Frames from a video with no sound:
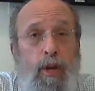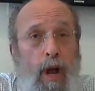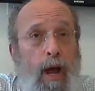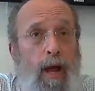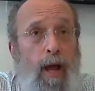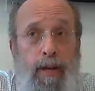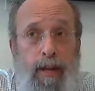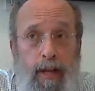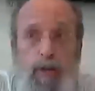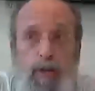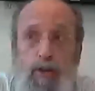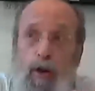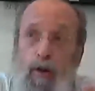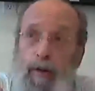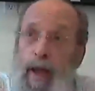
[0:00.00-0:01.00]
God
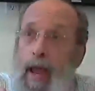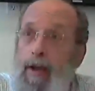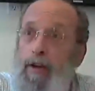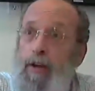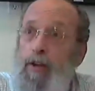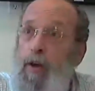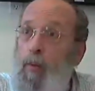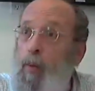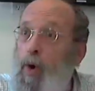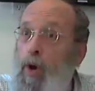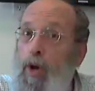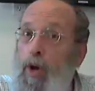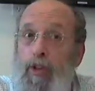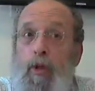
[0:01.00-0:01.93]
is creating the world.